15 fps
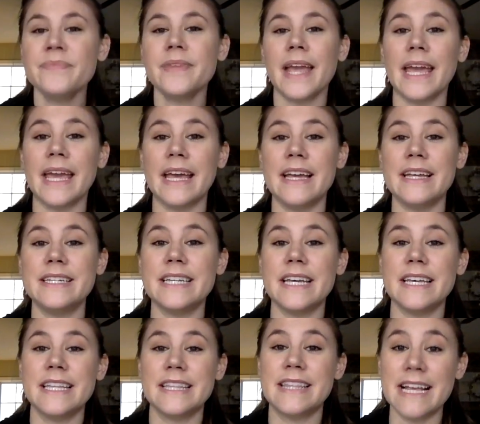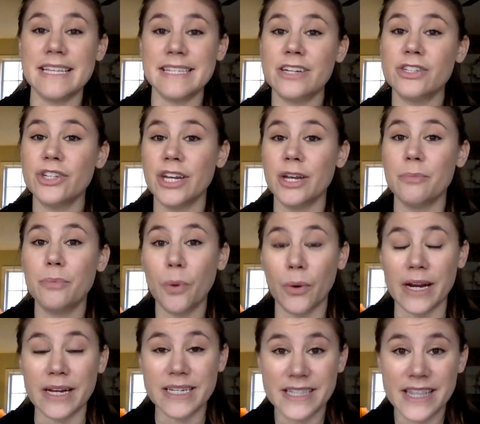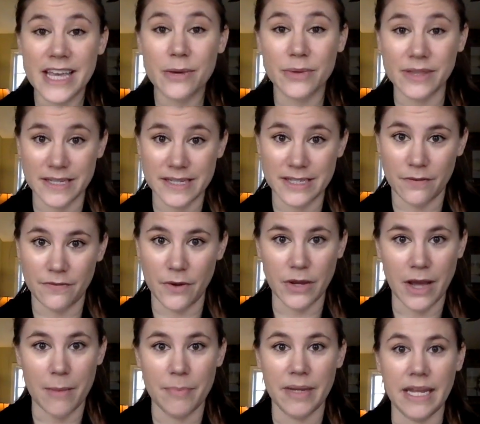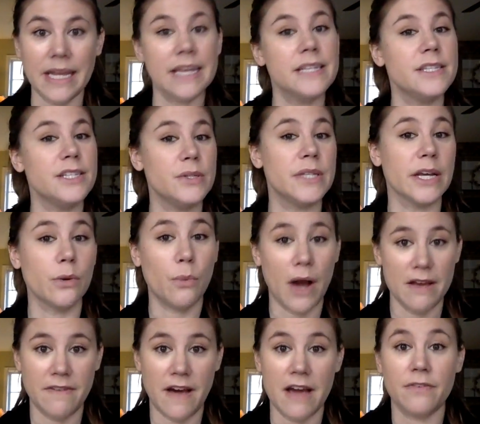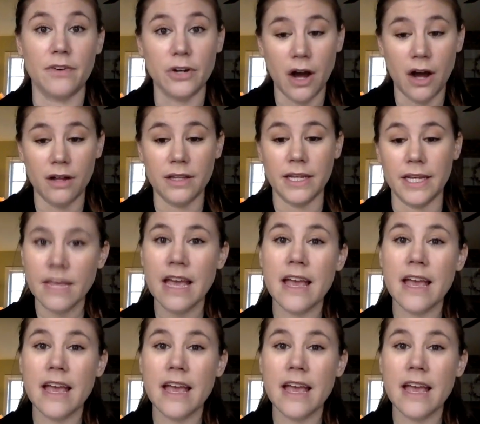And that's actually an important thing with this cell phone company is using Wi-Fi for calling.